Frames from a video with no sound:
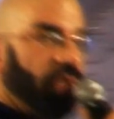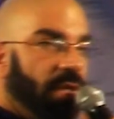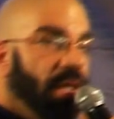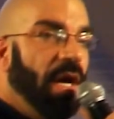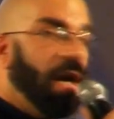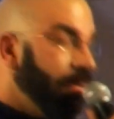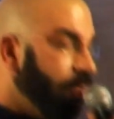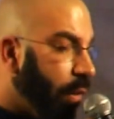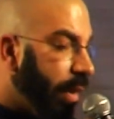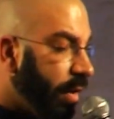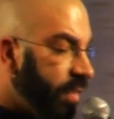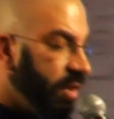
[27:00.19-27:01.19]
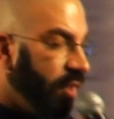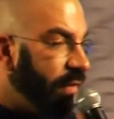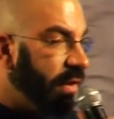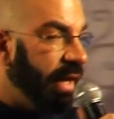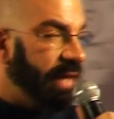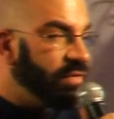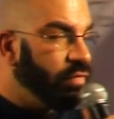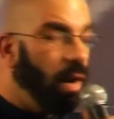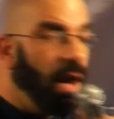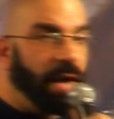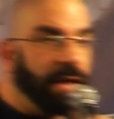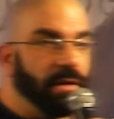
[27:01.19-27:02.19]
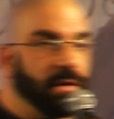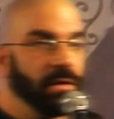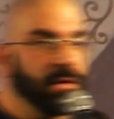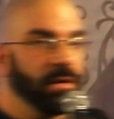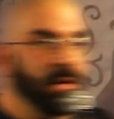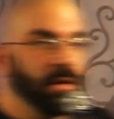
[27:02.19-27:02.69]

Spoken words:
kitchen and pouring herself a glass of wine.